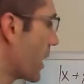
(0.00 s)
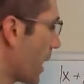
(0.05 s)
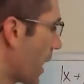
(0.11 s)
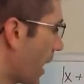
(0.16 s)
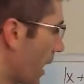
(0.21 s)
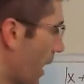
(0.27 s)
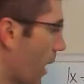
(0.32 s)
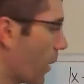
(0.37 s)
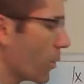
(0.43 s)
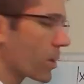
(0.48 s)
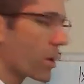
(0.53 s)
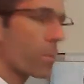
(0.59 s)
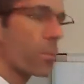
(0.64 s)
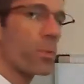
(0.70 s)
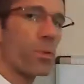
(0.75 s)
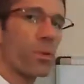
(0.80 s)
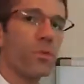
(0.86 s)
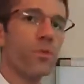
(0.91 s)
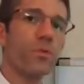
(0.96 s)
And I want to
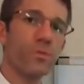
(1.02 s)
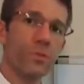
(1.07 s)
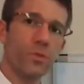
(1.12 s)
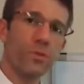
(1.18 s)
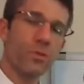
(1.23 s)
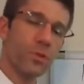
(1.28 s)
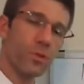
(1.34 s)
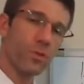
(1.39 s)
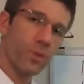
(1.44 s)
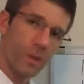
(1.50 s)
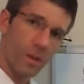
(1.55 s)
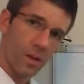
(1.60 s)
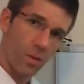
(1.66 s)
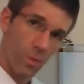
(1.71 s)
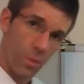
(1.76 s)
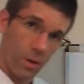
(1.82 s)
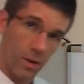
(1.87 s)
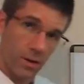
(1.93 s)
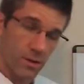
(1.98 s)
prove to you that it
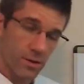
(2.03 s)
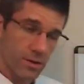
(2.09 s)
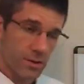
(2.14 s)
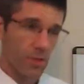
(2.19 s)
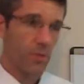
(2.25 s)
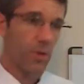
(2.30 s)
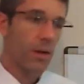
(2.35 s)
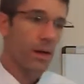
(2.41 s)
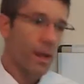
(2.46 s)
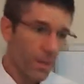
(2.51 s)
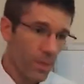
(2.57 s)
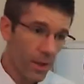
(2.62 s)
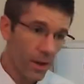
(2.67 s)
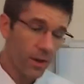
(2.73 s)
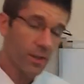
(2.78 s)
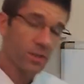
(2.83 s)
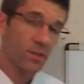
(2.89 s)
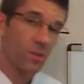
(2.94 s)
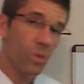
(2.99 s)
works. So
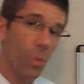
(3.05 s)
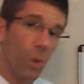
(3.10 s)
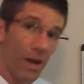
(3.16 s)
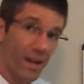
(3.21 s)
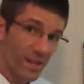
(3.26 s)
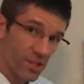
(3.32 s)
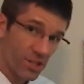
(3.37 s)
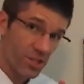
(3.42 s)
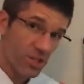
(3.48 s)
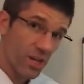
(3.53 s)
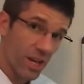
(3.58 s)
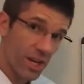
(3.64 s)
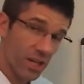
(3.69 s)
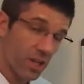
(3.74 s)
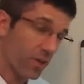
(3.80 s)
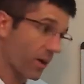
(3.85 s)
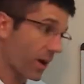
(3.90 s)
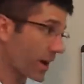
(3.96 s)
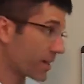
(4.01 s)
there is a way to check
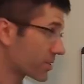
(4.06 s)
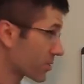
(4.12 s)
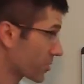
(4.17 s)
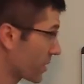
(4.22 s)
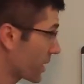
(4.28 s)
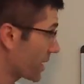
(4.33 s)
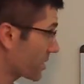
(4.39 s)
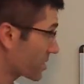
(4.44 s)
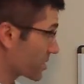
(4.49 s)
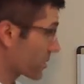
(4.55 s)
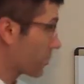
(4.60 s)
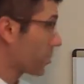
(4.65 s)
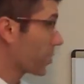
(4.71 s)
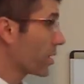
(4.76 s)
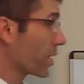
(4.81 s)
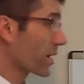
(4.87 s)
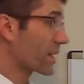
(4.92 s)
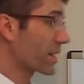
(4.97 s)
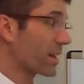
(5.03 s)
your answer, and that's to
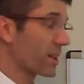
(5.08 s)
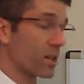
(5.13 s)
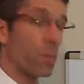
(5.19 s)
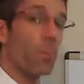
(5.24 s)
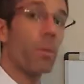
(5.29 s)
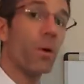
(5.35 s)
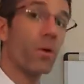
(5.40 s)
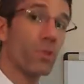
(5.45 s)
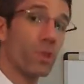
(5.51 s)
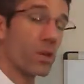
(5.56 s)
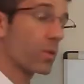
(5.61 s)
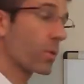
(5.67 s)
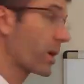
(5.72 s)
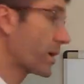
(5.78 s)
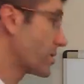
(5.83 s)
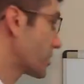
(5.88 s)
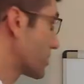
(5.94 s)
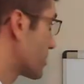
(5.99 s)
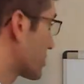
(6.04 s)
plug it into both
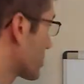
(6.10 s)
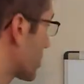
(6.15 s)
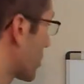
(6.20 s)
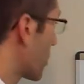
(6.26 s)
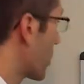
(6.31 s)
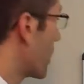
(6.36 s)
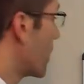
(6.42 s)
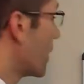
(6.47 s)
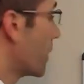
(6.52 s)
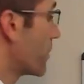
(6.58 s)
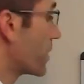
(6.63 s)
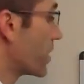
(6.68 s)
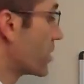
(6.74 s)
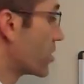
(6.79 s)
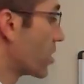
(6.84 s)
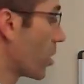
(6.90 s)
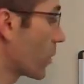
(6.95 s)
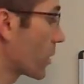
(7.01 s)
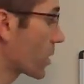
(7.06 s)
equations. So
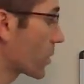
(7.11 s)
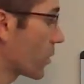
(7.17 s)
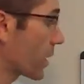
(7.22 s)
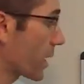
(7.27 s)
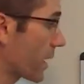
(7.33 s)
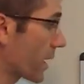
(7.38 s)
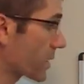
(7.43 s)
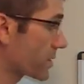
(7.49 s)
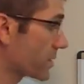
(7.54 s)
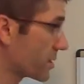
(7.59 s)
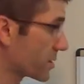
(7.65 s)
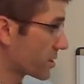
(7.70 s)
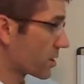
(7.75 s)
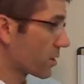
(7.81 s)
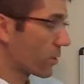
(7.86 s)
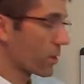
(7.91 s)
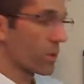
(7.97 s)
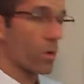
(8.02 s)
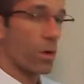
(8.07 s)
knowing what x is and
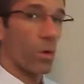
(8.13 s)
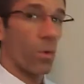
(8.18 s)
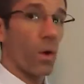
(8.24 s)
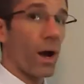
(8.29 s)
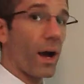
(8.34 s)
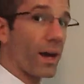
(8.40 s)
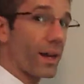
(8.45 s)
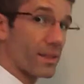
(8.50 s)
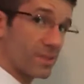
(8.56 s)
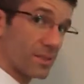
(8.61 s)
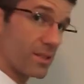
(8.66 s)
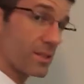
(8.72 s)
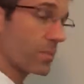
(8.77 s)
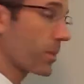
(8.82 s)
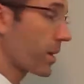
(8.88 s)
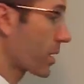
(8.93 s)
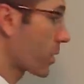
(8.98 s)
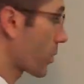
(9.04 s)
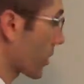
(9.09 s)
knowing what y is, this
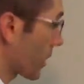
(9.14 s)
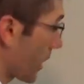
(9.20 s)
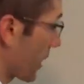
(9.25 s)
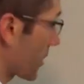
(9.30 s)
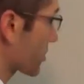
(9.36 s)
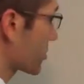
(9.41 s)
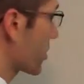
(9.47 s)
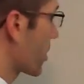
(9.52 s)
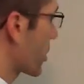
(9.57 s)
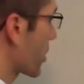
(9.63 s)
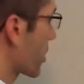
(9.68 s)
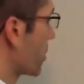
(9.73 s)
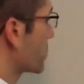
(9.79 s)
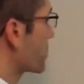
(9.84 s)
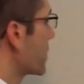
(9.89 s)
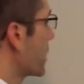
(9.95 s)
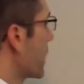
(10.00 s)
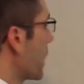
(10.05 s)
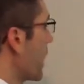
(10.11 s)
better work out. So here
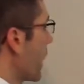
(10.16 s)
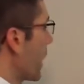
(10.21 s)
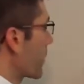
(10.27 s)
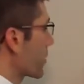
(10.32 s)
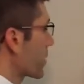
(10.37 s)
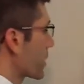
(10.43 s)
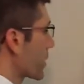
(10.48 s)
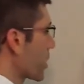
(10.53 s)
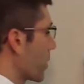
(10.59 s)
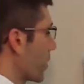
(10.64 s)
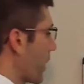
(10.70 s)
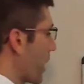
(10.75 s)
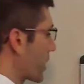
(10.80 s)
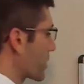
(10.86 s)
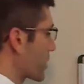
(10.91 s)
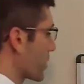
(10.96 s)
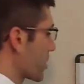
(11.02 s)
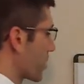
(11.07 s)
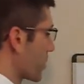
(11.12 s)
goes. I'm going to go back
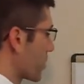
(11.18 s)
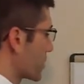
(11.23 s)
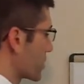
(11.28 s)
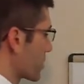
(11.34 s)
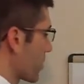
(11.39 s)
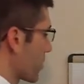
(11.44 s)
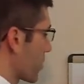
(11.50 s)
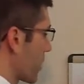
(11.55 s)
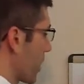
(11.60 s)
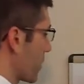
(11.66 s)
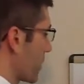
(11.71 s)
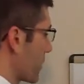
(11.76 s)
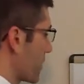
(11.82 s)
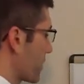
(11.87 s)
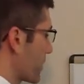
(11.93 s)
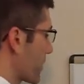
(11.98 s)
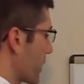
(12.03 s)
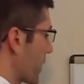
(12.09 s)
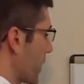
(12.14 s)
to the original problem,
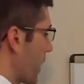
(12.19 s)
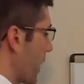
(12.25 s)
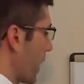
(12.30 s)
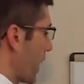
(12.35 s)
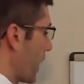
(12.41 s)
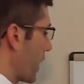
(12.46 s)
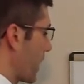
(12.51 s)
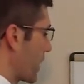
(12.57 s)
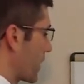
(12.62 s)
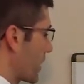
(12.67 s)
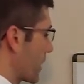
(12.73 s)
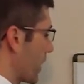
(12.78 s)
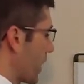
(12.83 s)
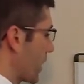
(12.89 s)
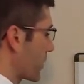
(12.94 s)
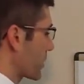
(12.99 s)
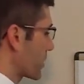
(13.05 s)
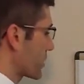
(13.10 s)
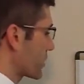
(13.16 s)
and
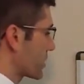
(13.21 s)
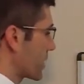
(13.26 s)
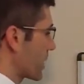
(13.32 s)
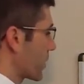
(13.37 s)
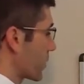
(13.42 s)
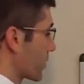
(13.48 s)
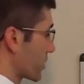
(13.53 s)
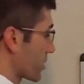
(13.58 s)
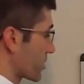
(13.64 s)
I'm going to say, well,